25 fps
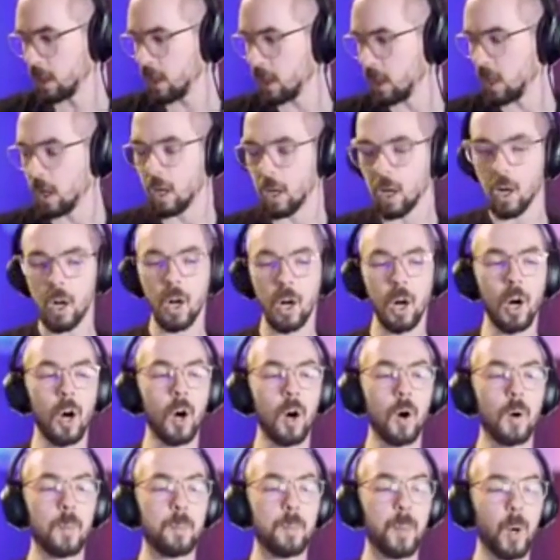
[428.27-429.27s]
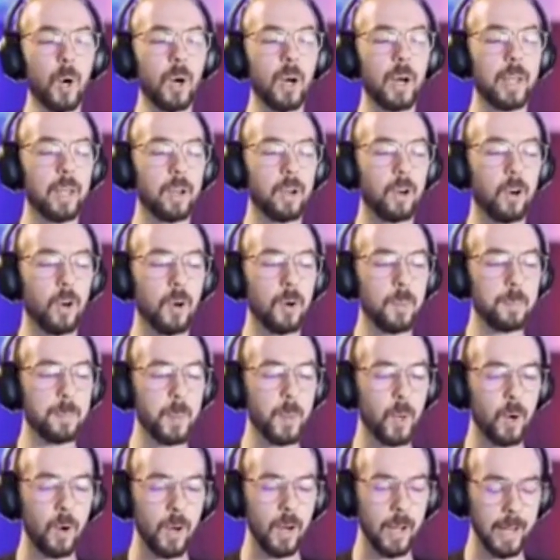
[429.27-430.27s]
Get that. Oh, right. Oh boy, oh
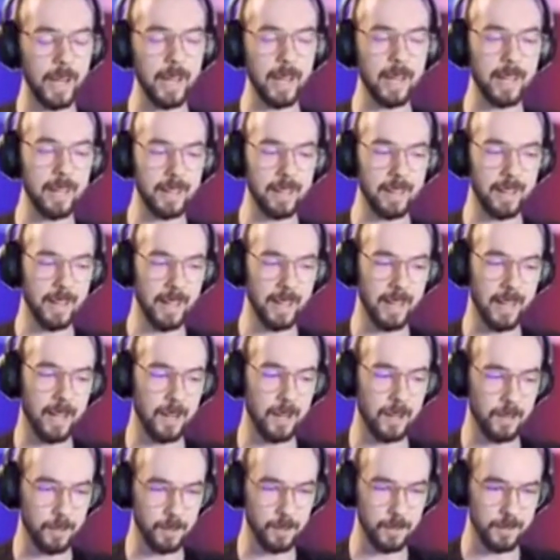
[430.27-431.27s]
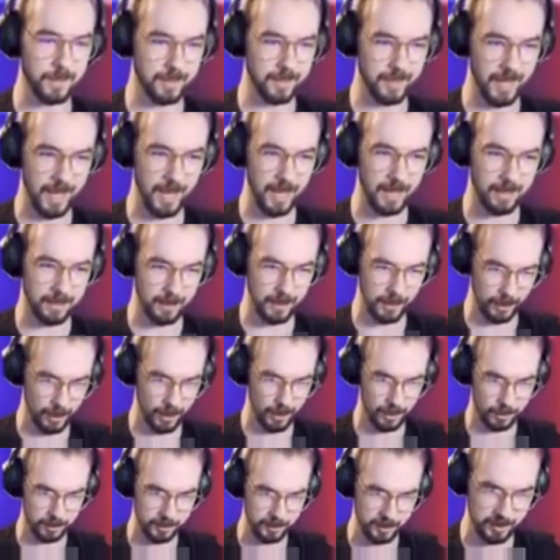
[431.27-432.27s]
boy, how that
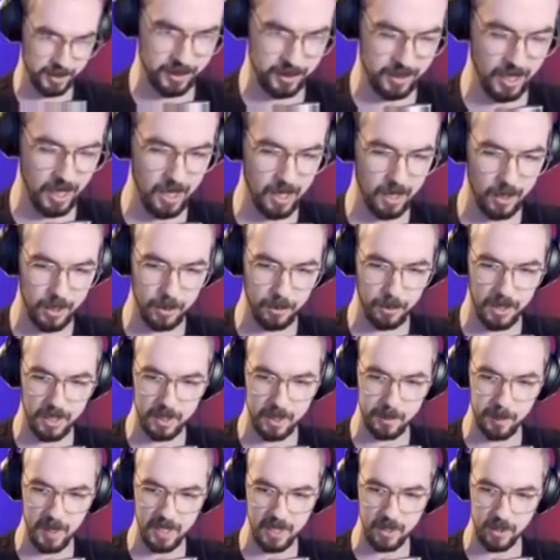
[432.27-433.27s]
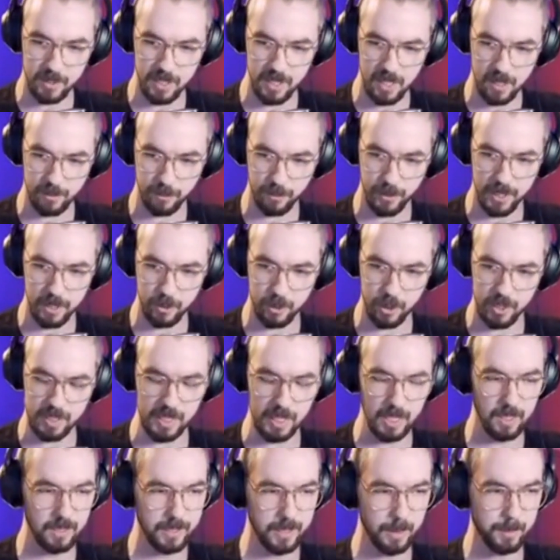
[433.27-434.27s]
looks. Tyler, you want to explain yourself? Why you
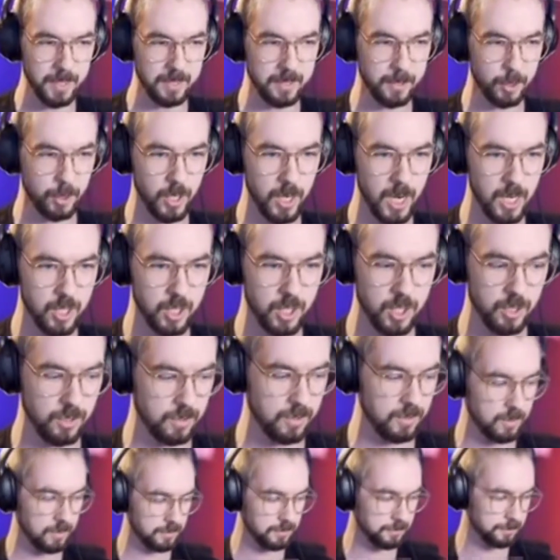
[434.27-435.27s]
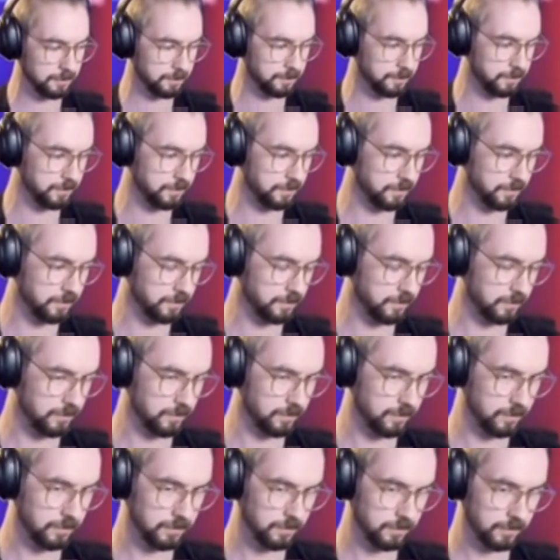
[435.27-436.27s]
just killed him at the trash chute?
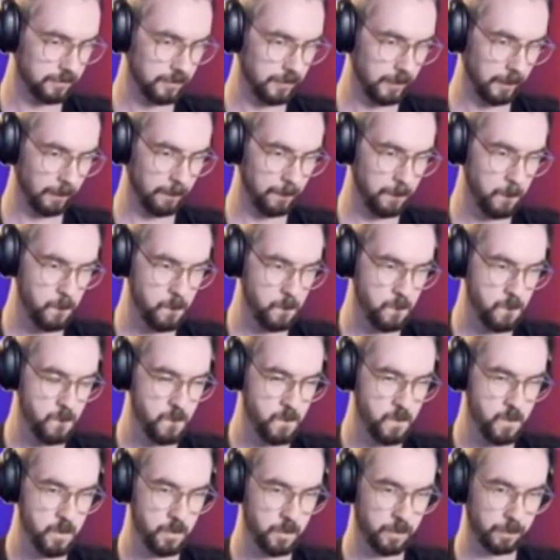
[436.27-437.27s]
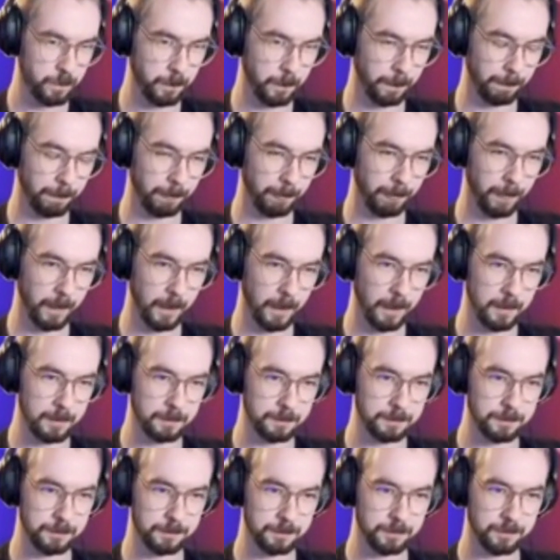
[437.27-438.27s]
Oh wow. no! Oh uh -oh. Did you
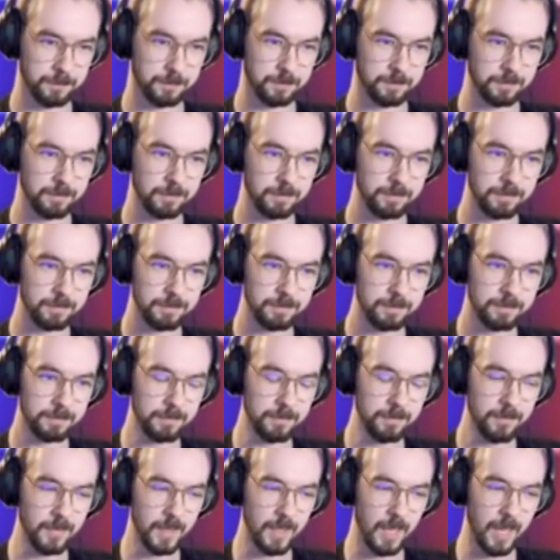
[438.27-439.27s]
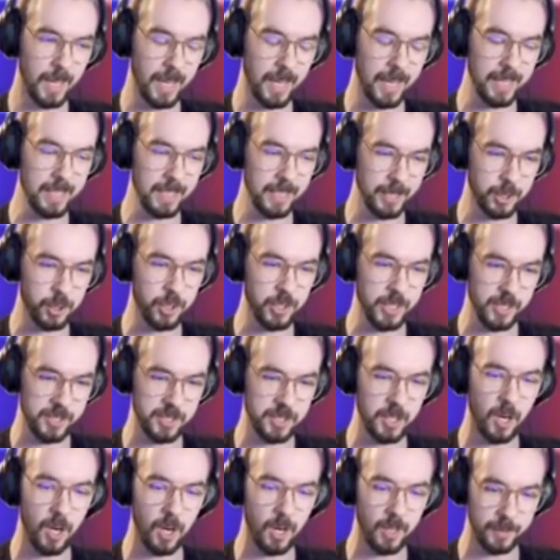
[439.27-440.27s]
see listen, it? Did you all the way see it? I literally
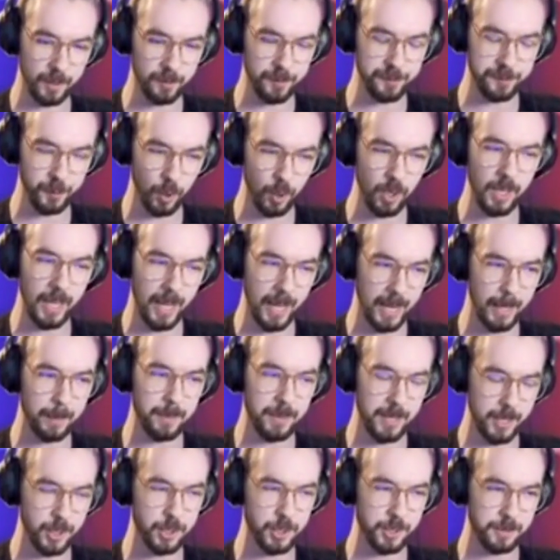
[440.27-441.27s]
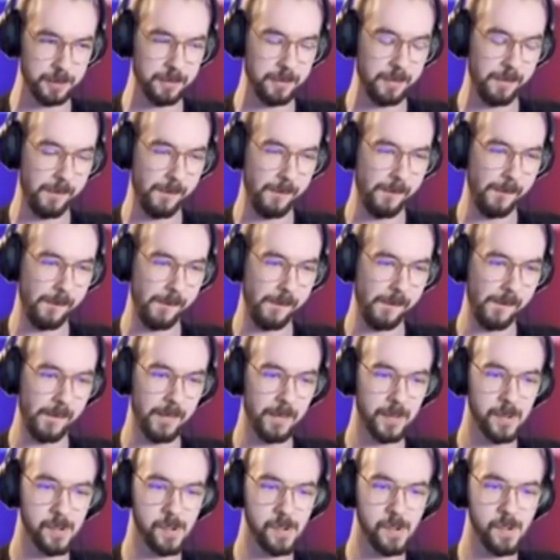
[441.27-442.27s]
listen. saw the okay. full. Animation. I was running to
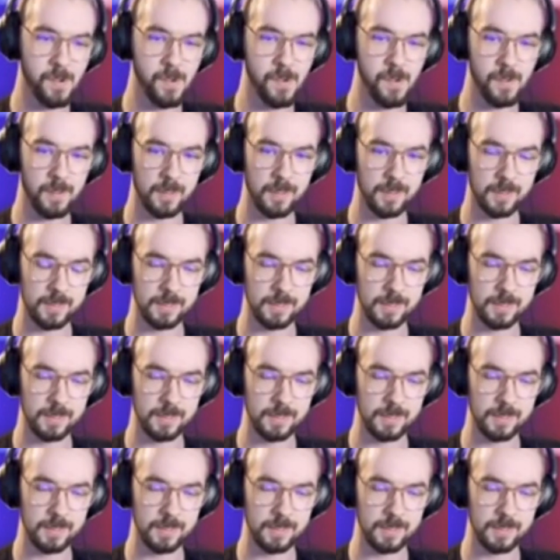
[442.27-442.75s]
O2 oh, as no.